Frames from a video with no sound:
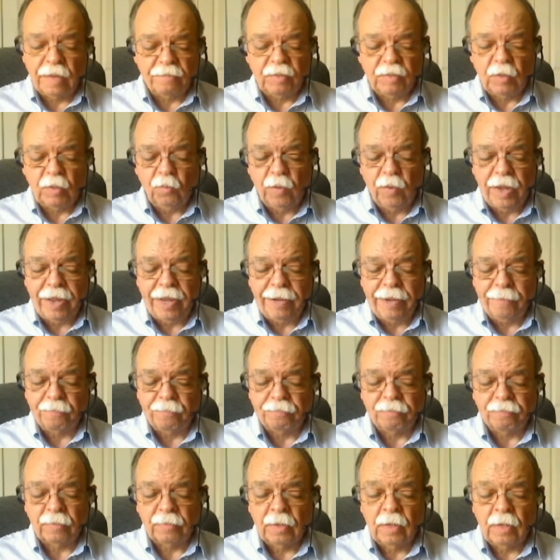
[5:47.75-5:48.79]
Then we
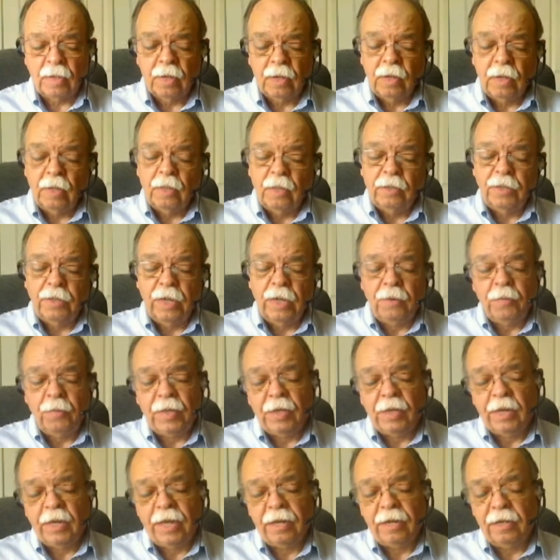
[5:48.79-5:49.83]
get into
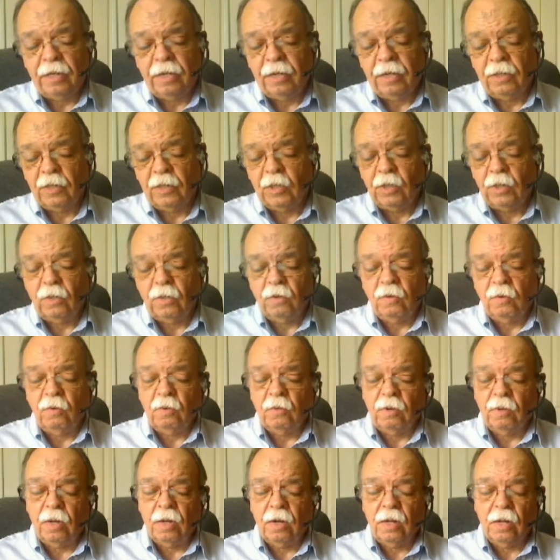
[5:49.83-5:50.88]
um, the critical
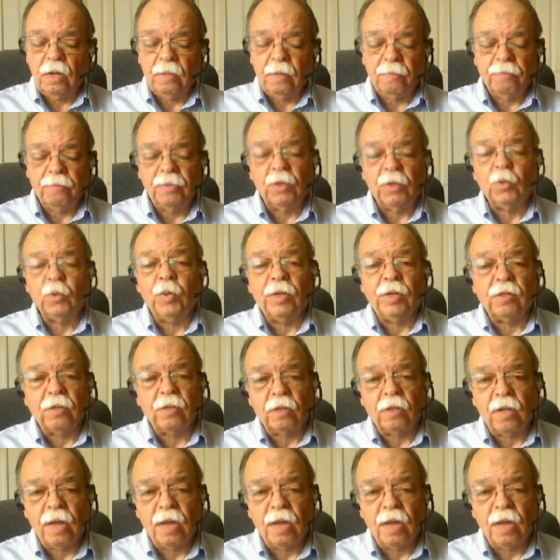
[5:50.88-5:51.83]
conversation series.